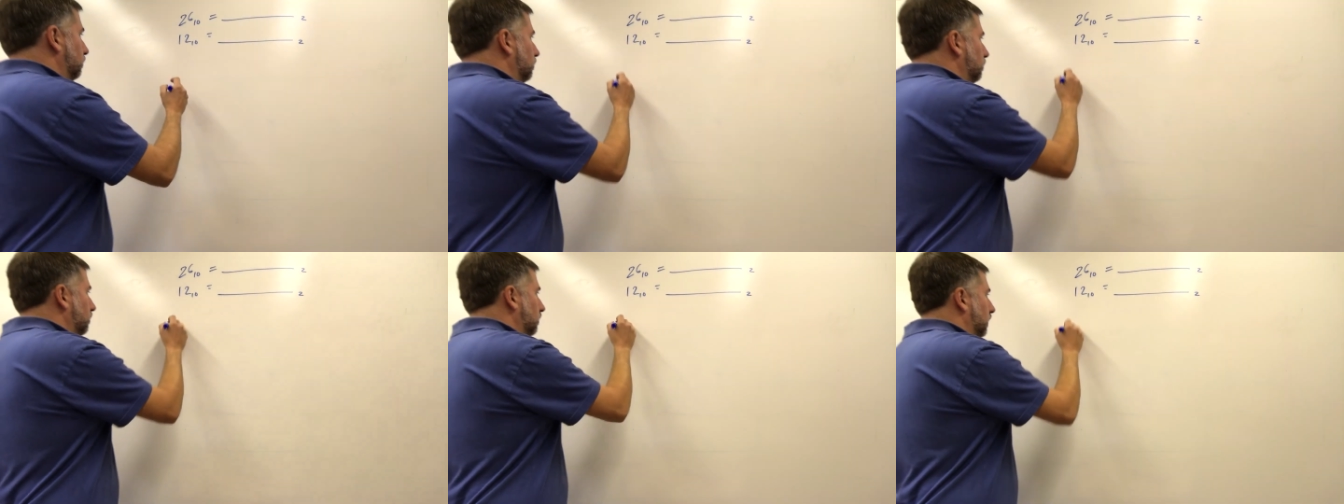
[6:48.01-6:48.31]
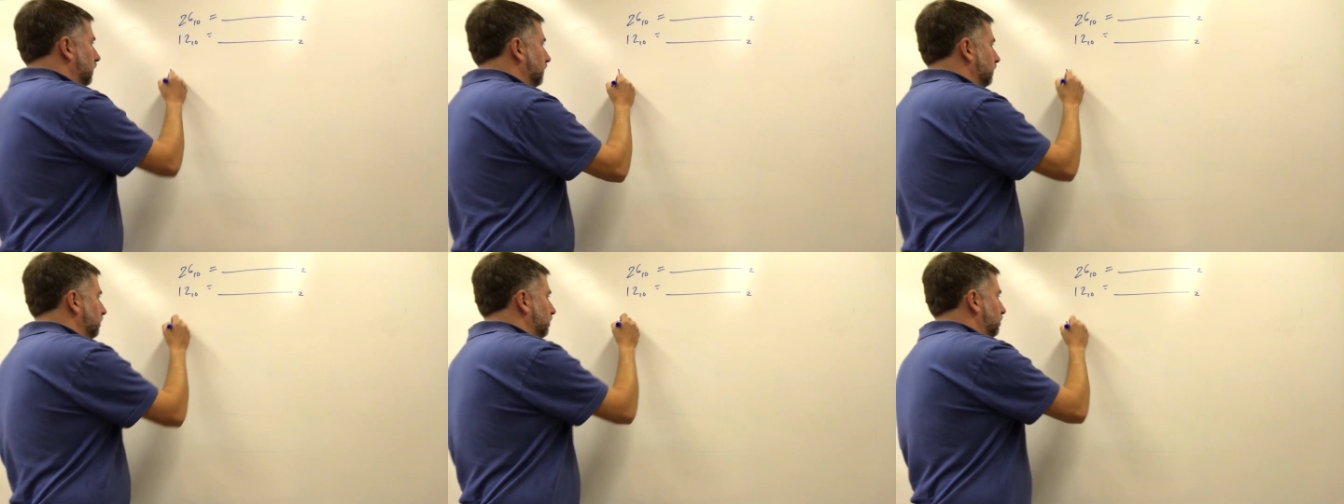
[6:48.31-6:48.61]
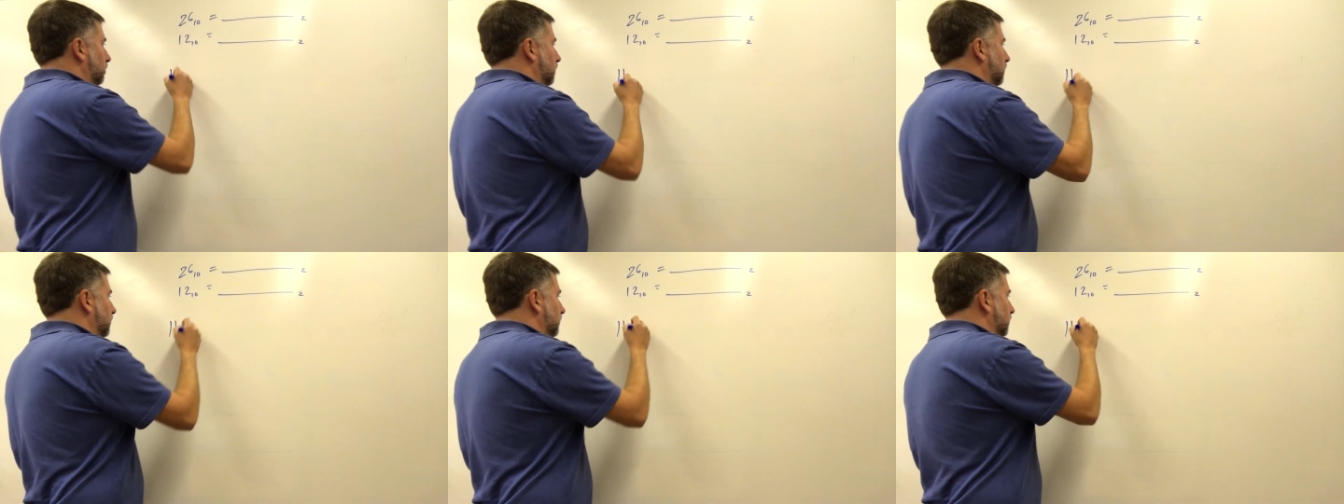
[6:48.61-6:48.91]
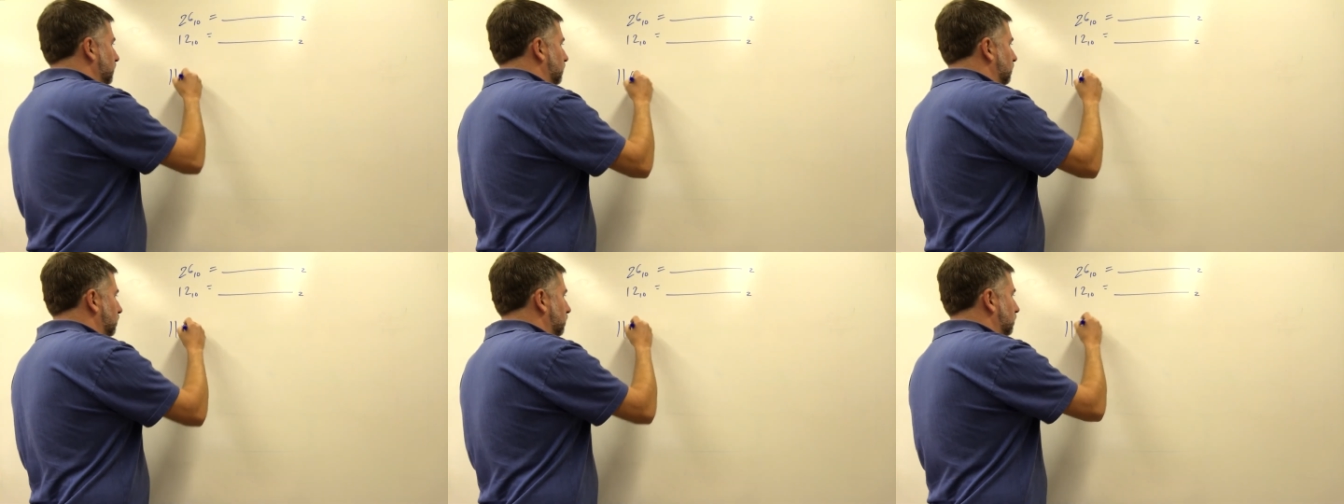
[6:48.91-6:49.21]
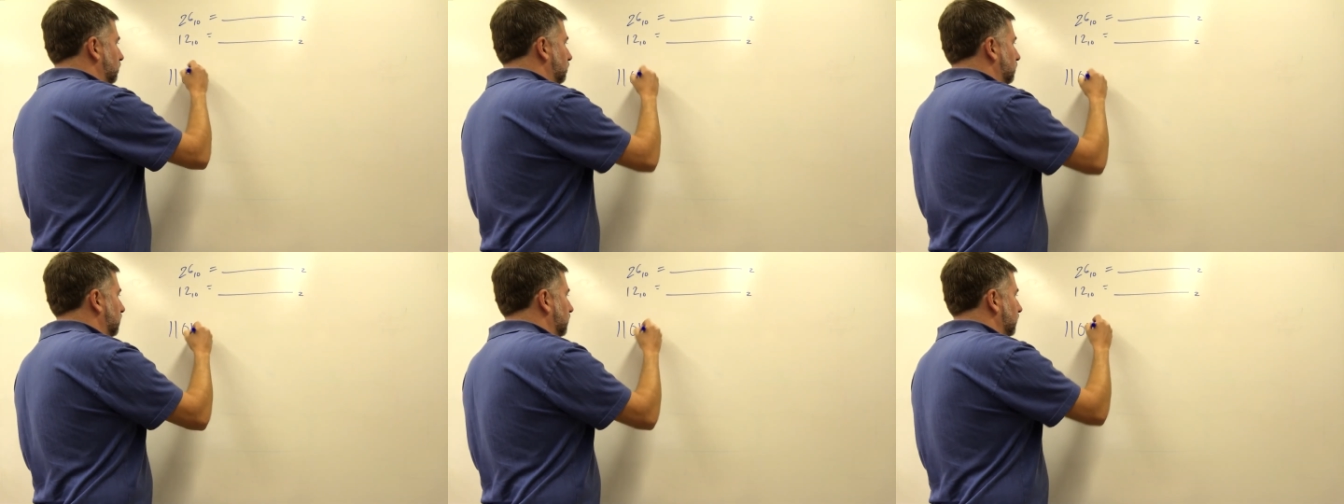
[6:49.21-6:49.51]
1, 1, 0,
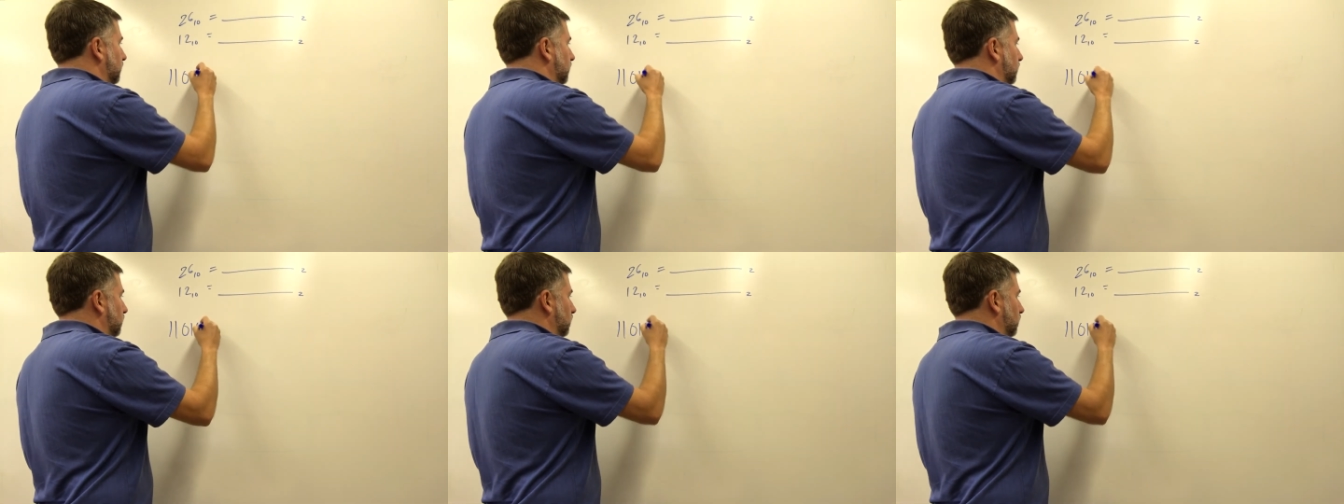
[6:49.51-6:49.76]
1,